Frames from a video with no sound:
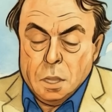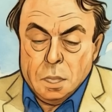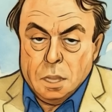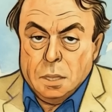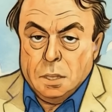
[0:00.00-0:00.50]

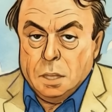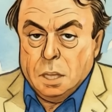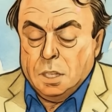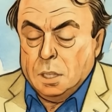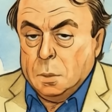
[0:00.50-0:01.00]
This
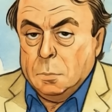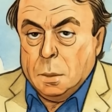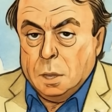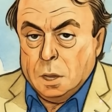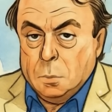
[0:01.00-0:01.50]
is the
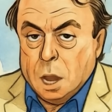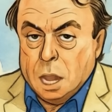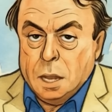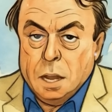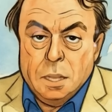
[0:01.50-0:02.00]
Republican
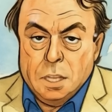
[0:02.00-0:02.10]
way.